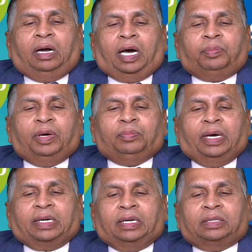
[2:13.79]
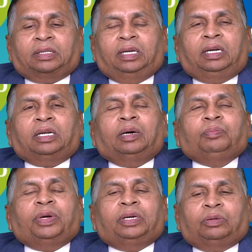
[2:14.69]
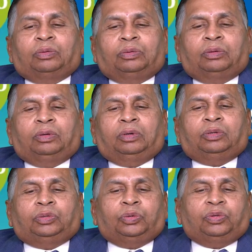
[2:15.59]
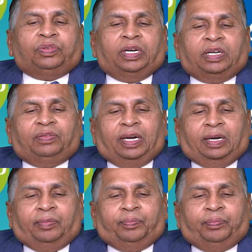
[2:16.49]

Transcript: urban markets compared to June 21.